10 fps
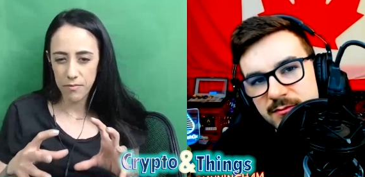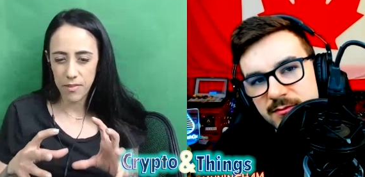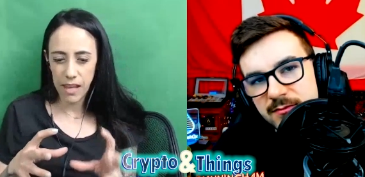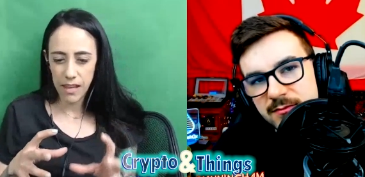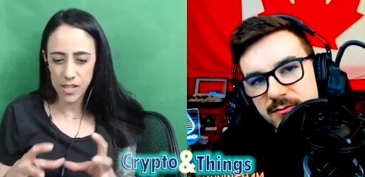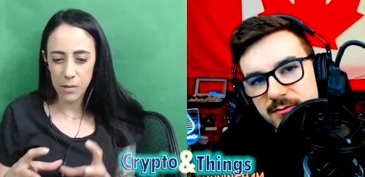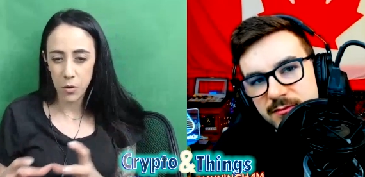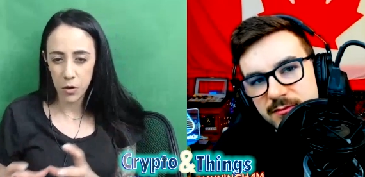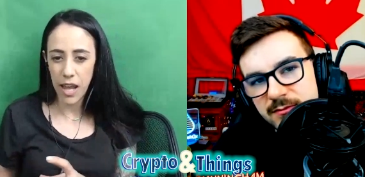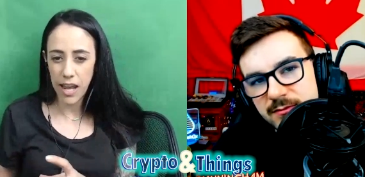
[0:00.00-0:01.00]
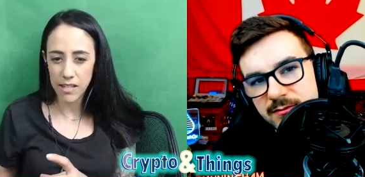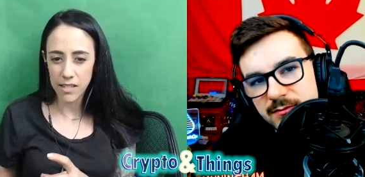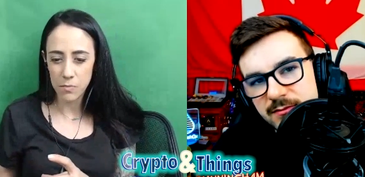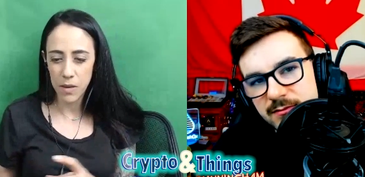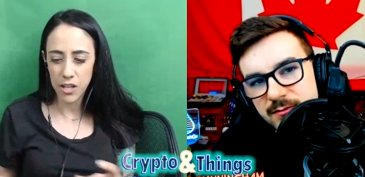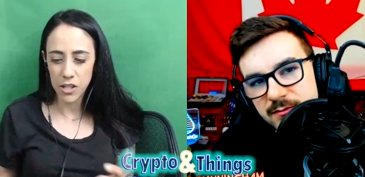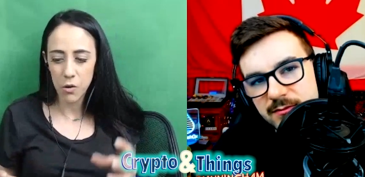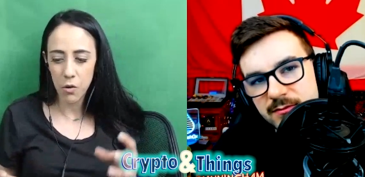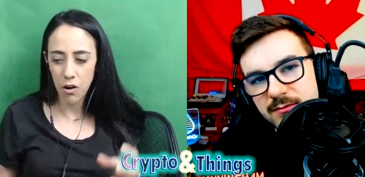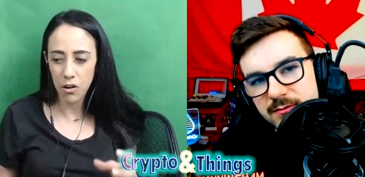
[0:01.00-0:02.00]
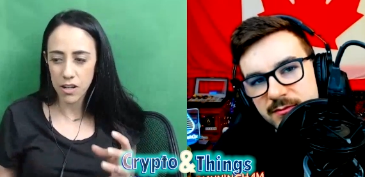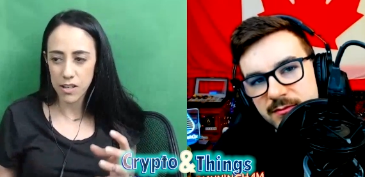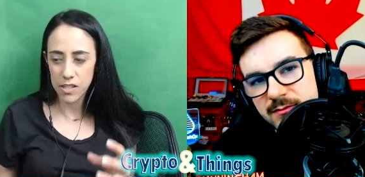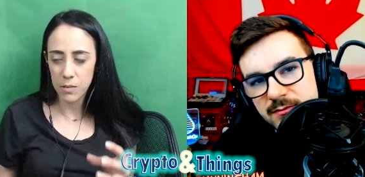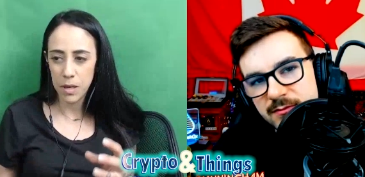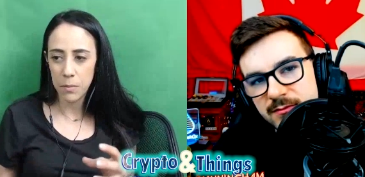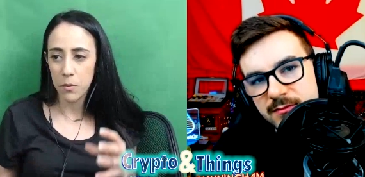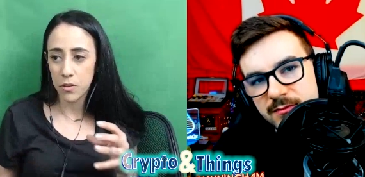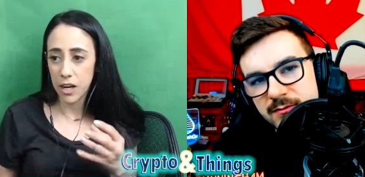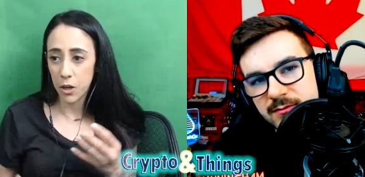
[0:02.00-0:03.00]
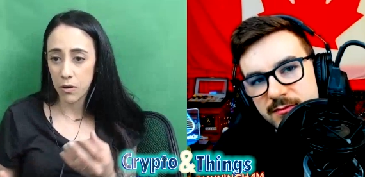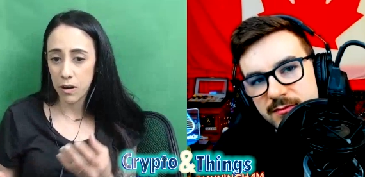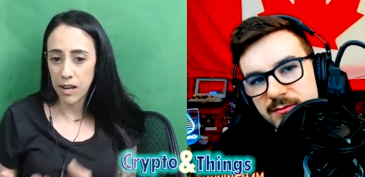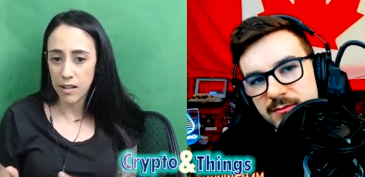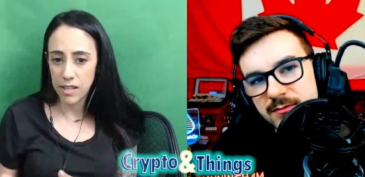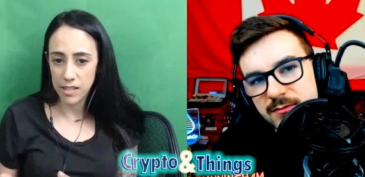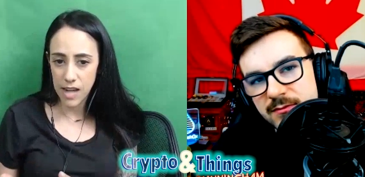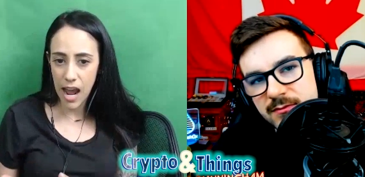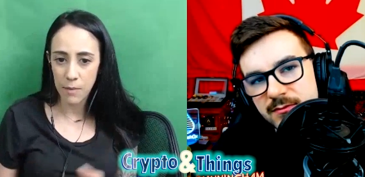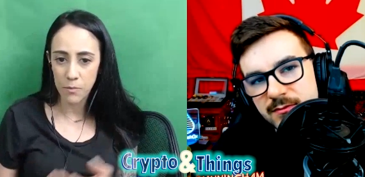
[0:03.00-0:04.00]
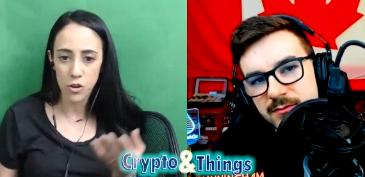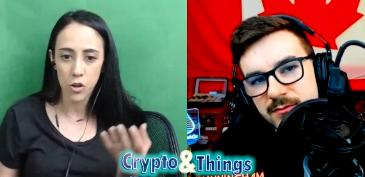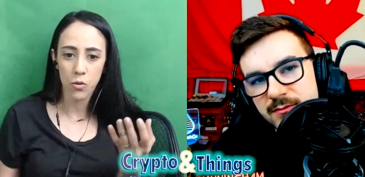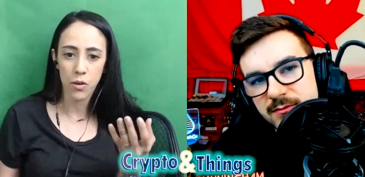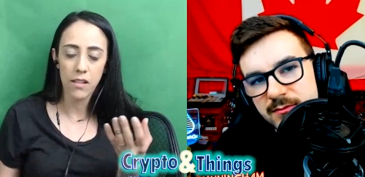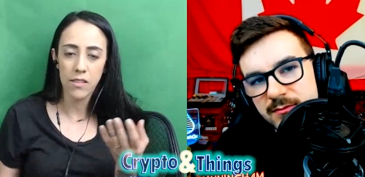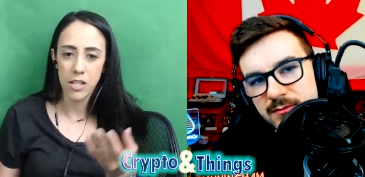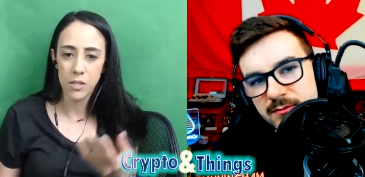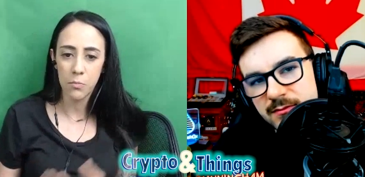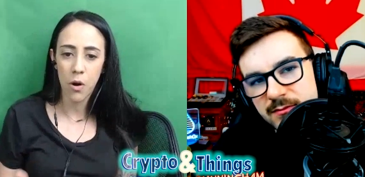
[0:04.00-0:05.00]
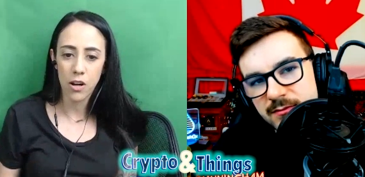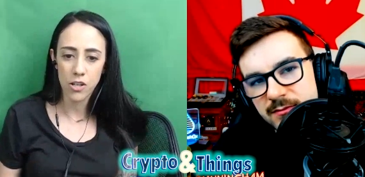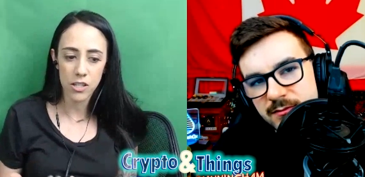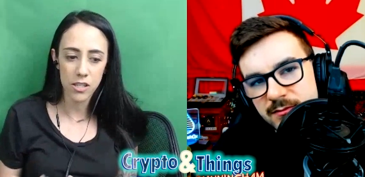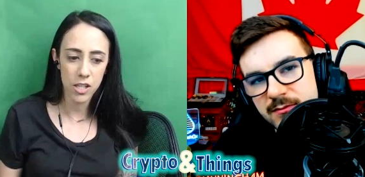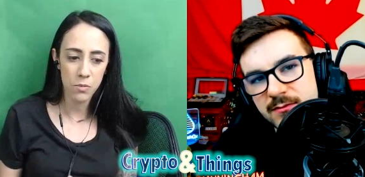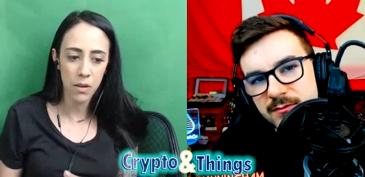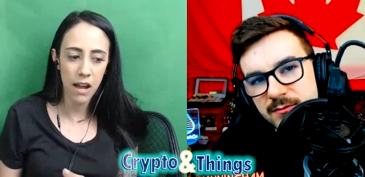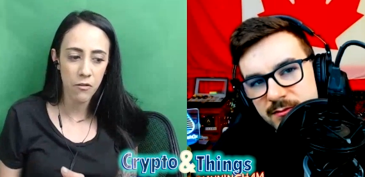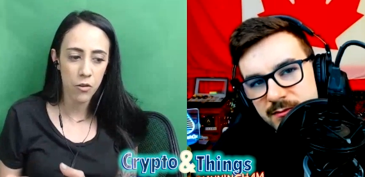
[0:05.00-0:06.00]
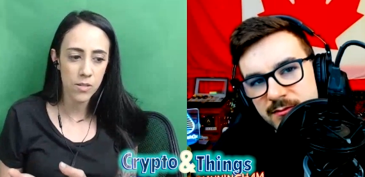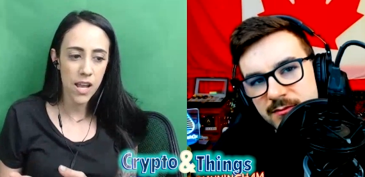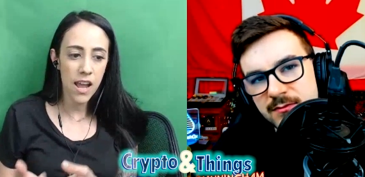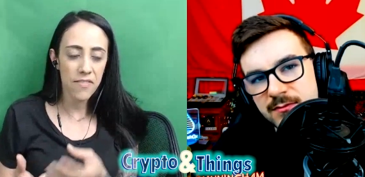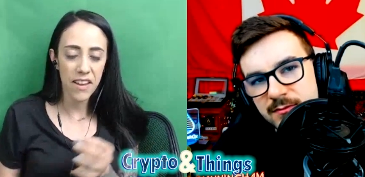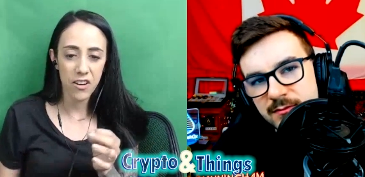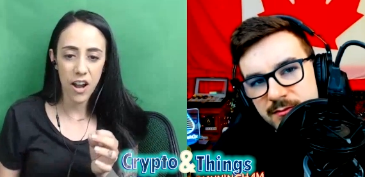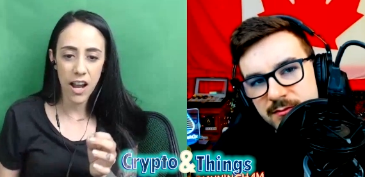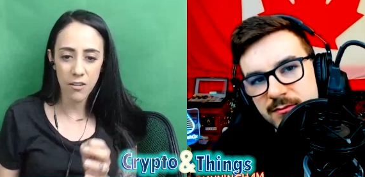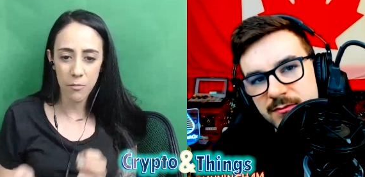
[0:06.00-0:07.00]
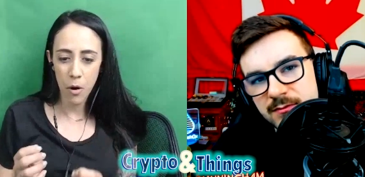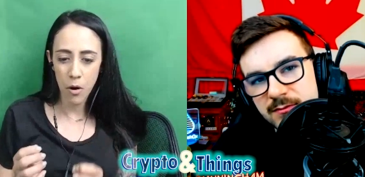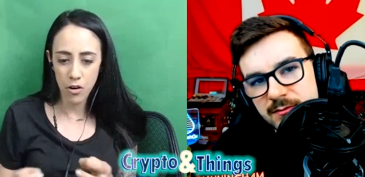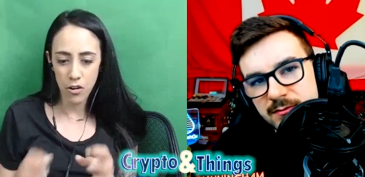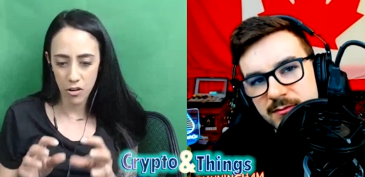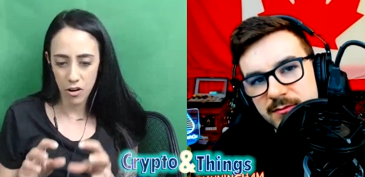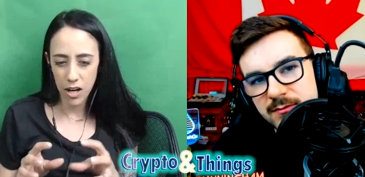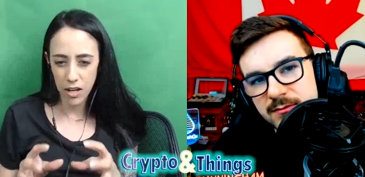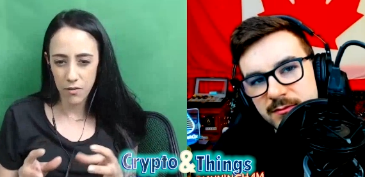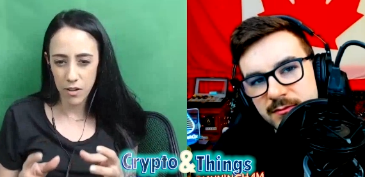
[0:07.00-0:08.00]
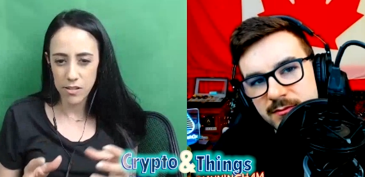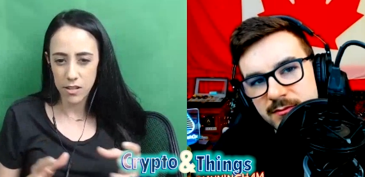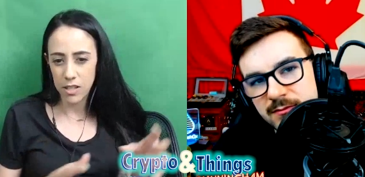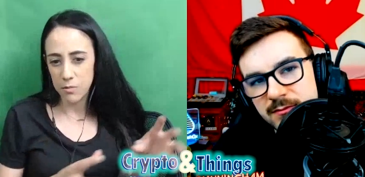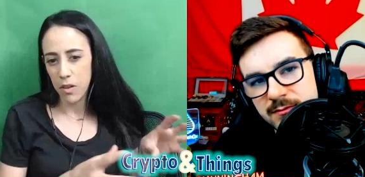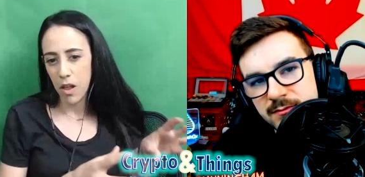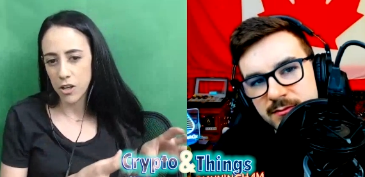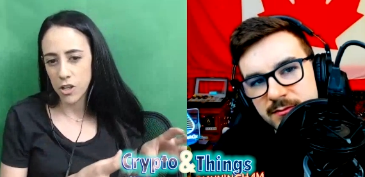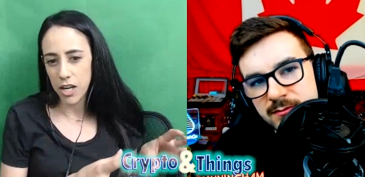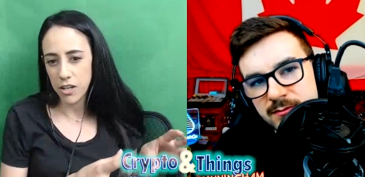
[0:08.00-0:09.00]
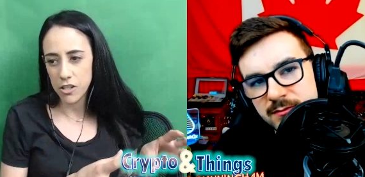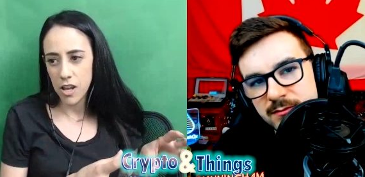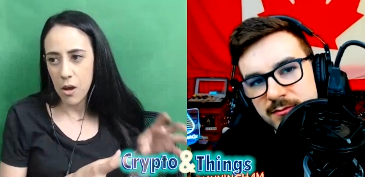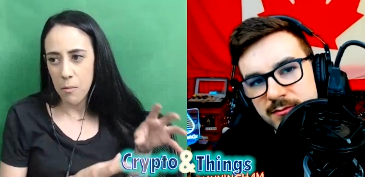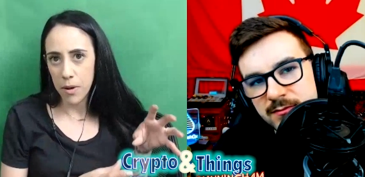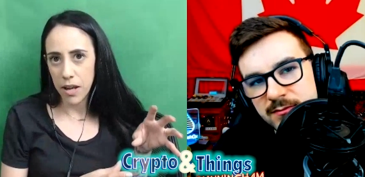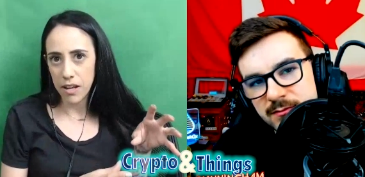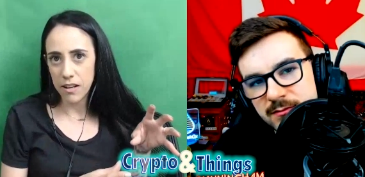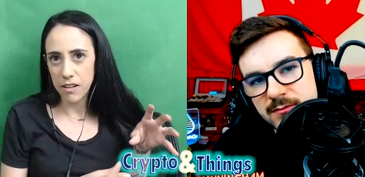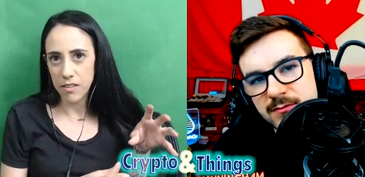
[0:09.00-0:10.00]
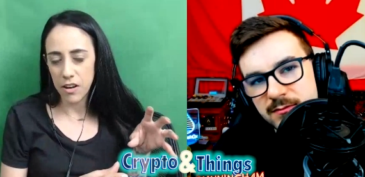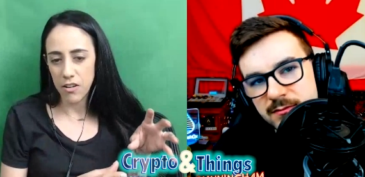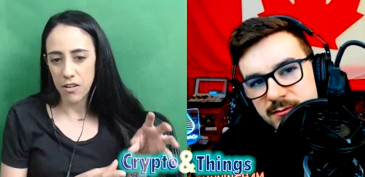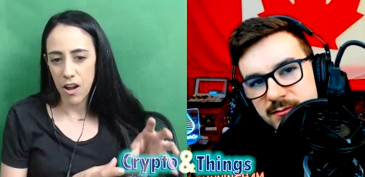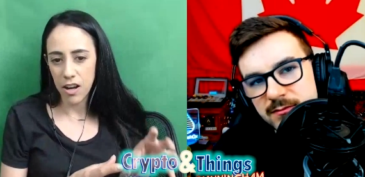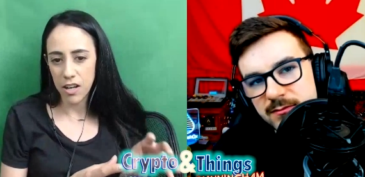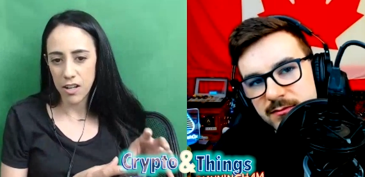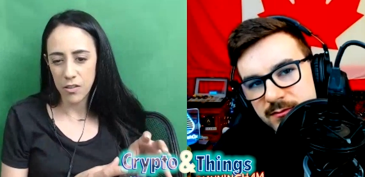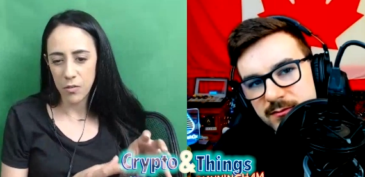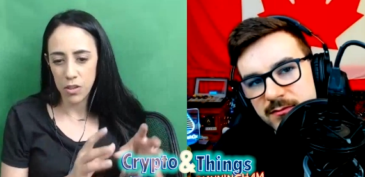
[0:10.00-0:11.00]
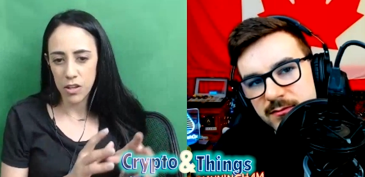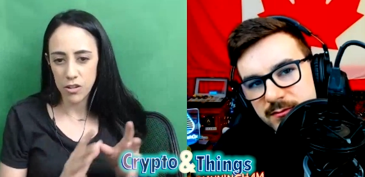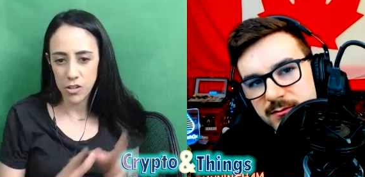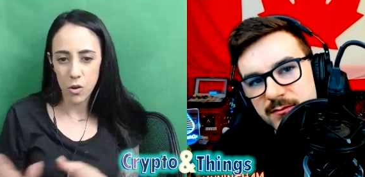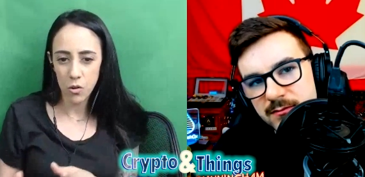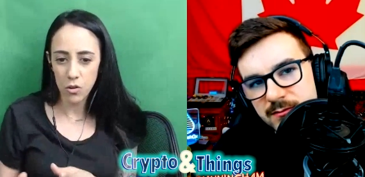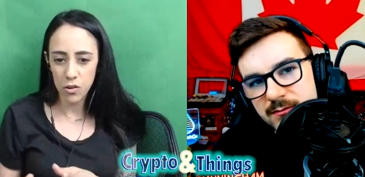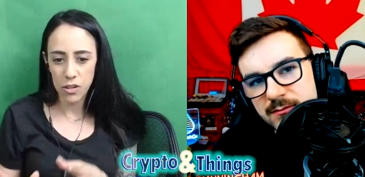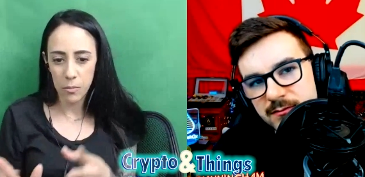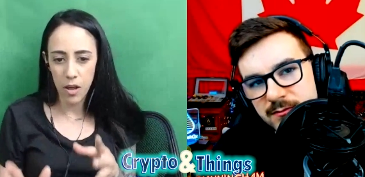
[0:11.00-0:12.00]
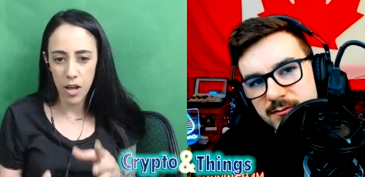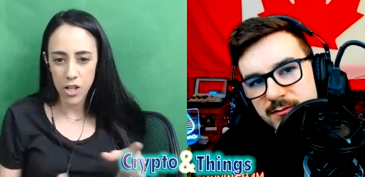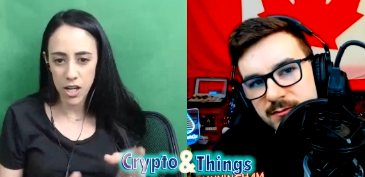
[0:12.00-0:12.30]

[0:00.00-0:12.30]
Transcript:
Speaker 1: similar cases, because you are going to see people that create these dapps or create these projects and these platforms that are kind of partnered or kind of using these blockchains, but they're not going to, when they're sold, the blockchain